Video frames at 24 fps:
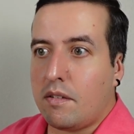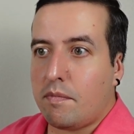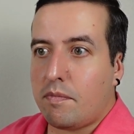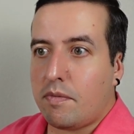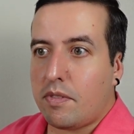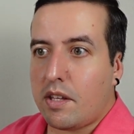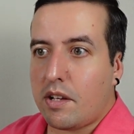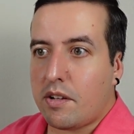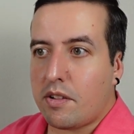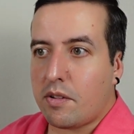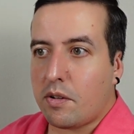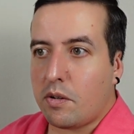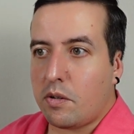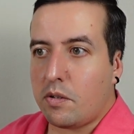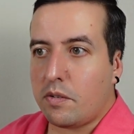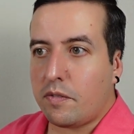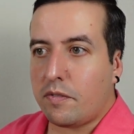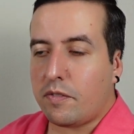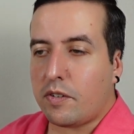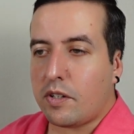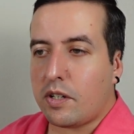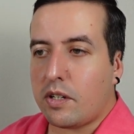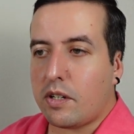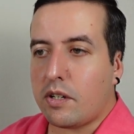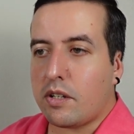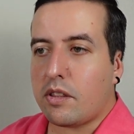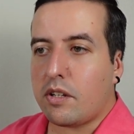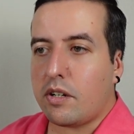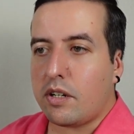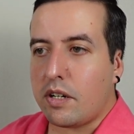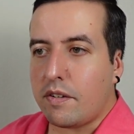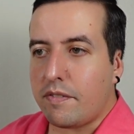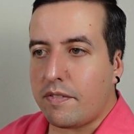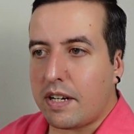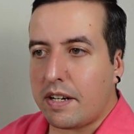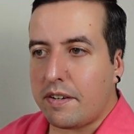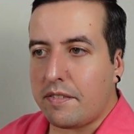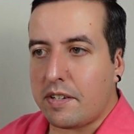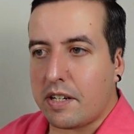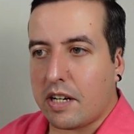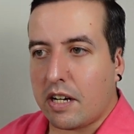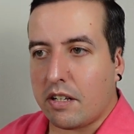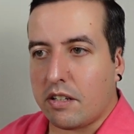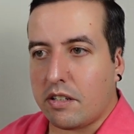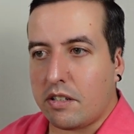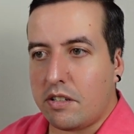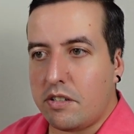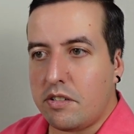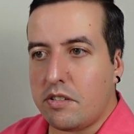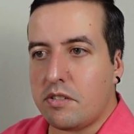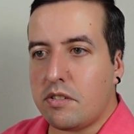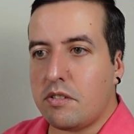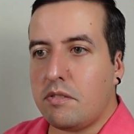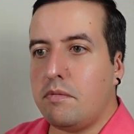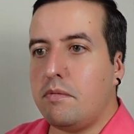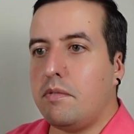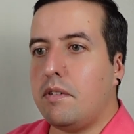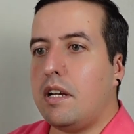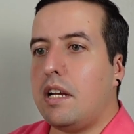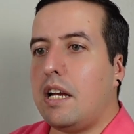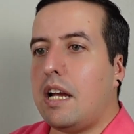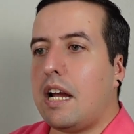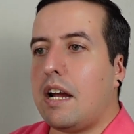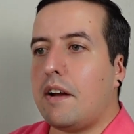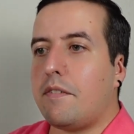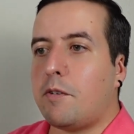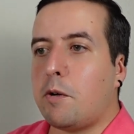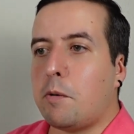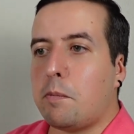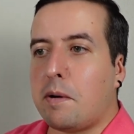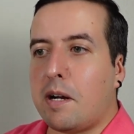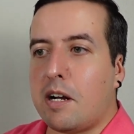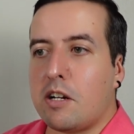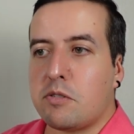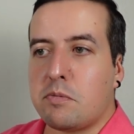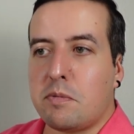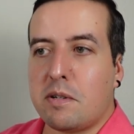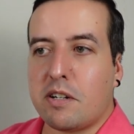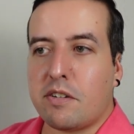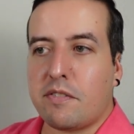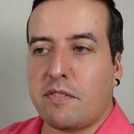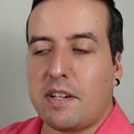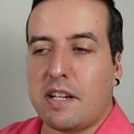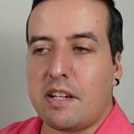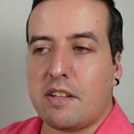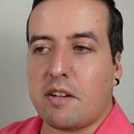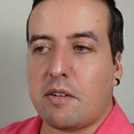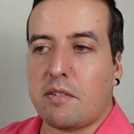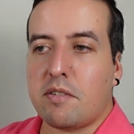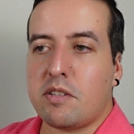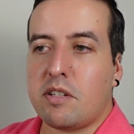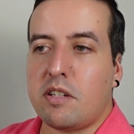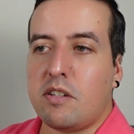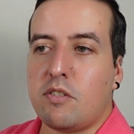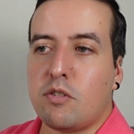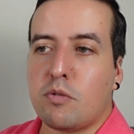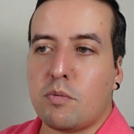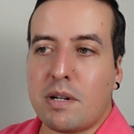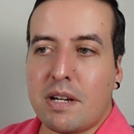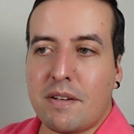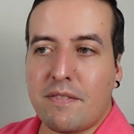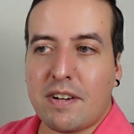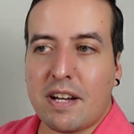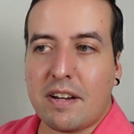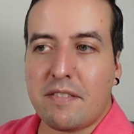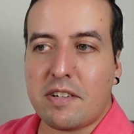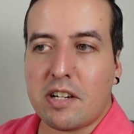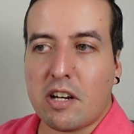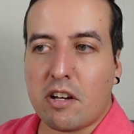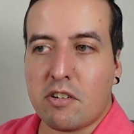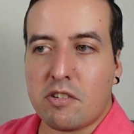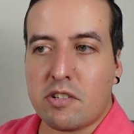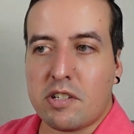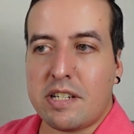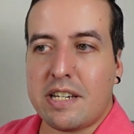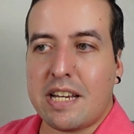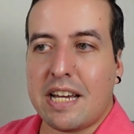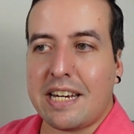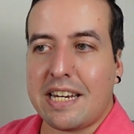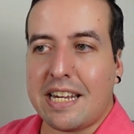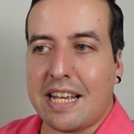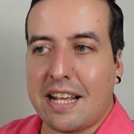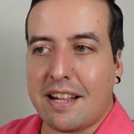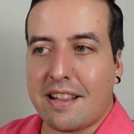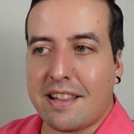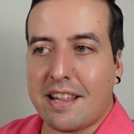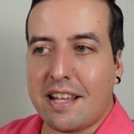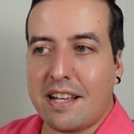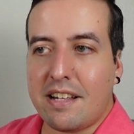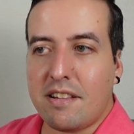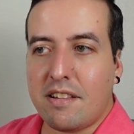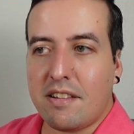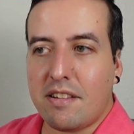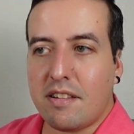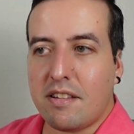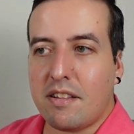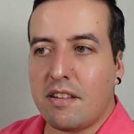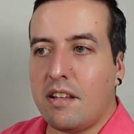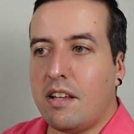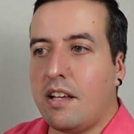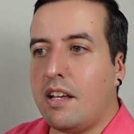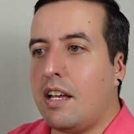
They sold for $35. After Poshmark's fees, I received $25.98.